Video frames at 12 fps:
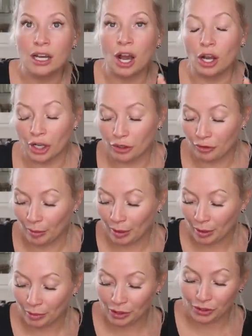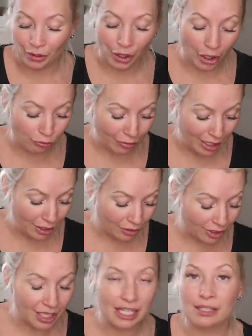I'll go and grab it because I heard really
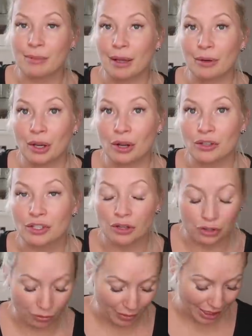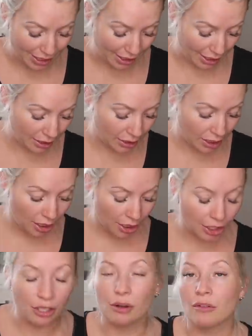good things about it on social media.
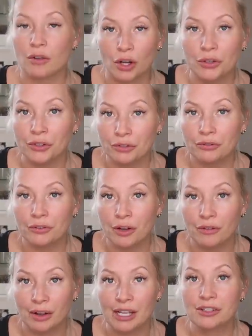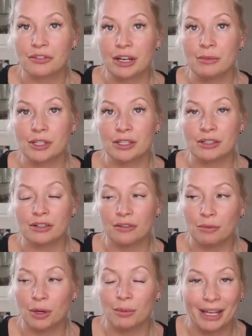You know, I've got enough face creams and
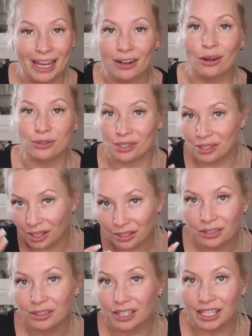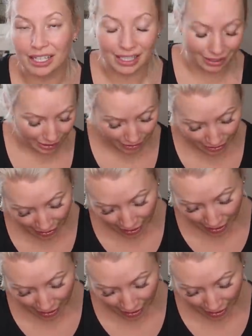stuff, but I'm getting older, so I'm gonna need this.